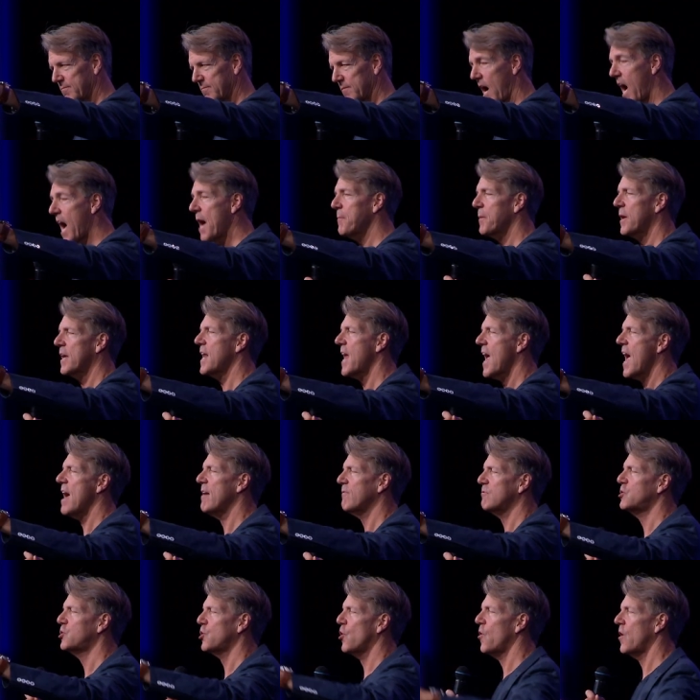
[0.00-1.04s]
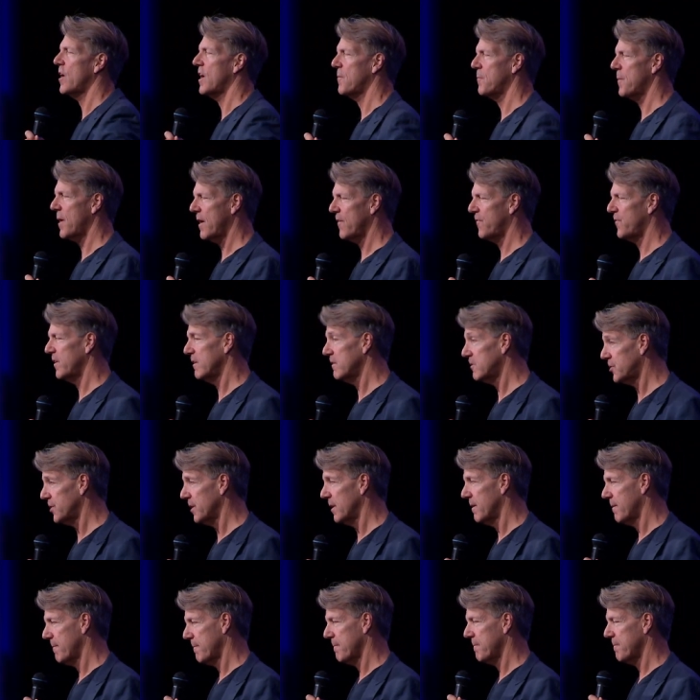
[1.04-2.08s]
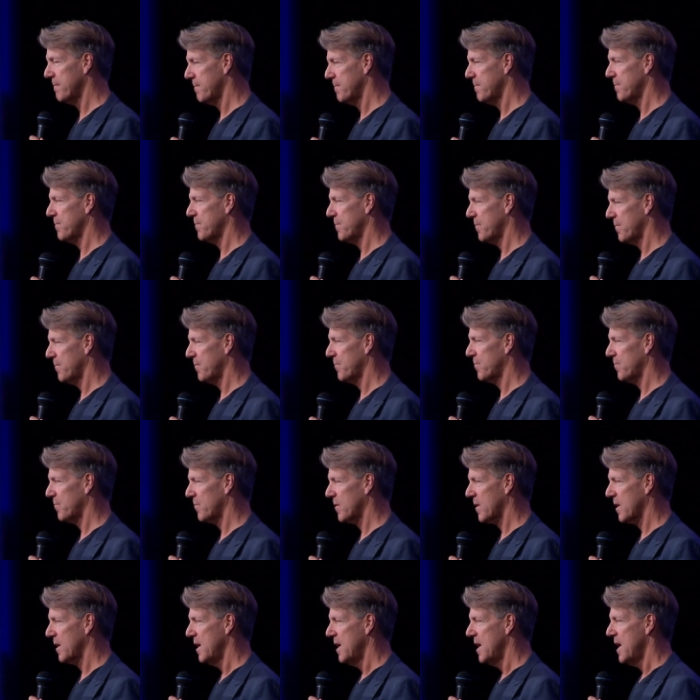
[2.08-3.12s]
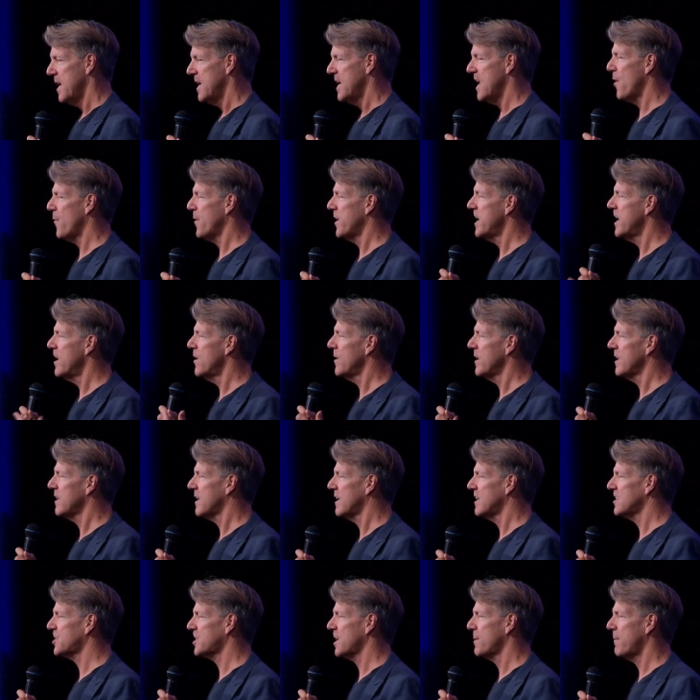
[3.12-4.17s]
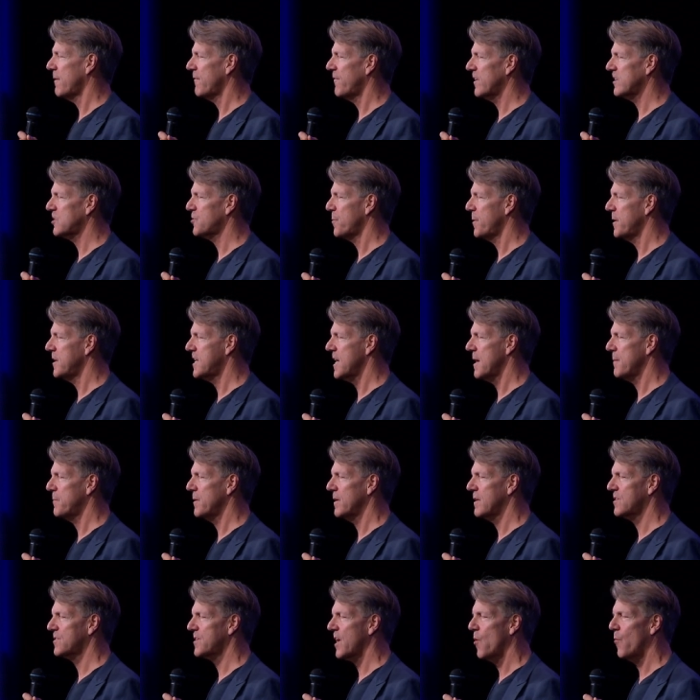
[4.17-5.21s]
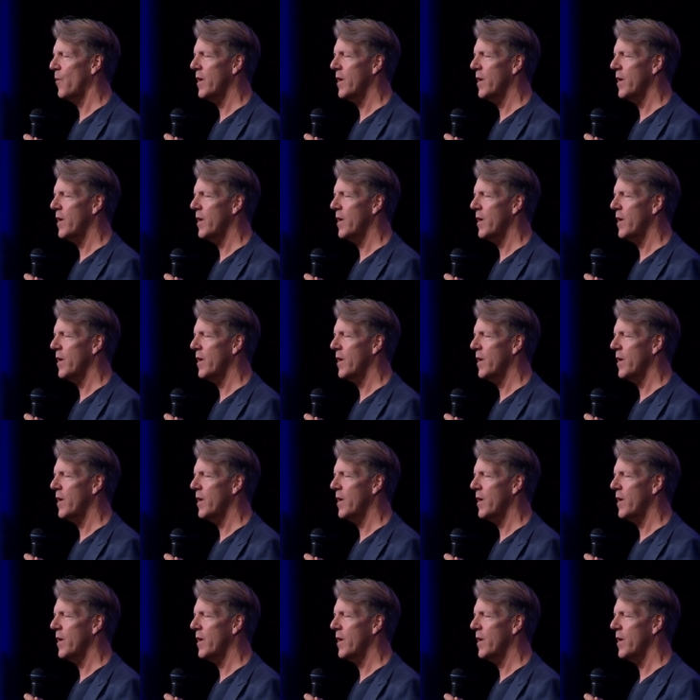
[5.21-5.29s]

I'm going to have joy in my future. Now, in hearing this, some of us would be tempted to say,